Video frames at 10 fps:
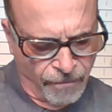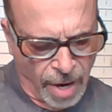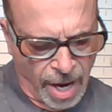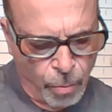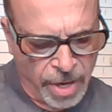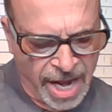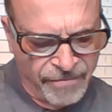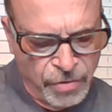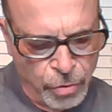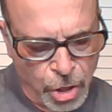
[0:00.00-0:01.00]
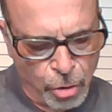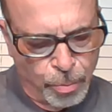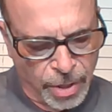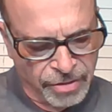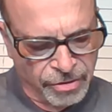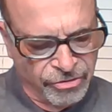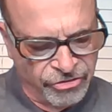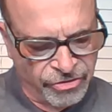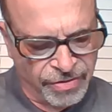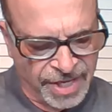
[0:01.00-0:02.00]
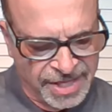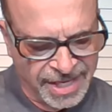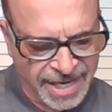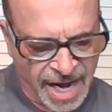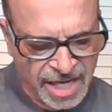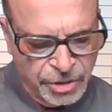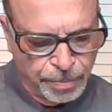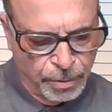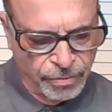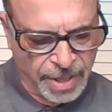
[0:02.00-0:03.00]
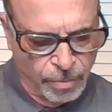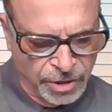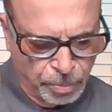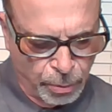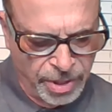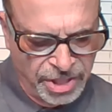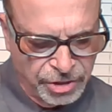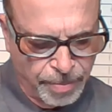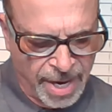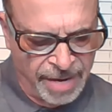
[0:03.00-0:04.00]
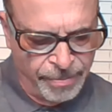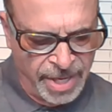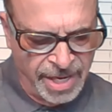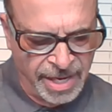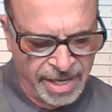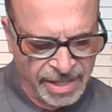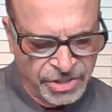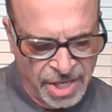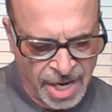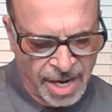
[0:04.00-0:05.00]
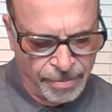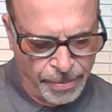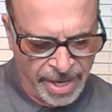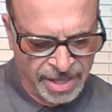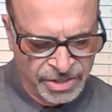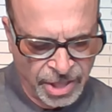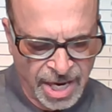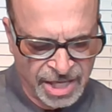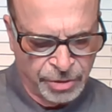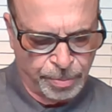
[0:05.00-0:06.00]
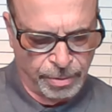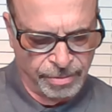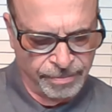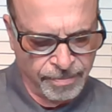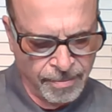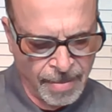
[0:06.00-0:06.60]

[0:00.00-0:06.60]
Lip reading: For I would have you know, brothers, that the gospel that was preached by me is not man's gospel.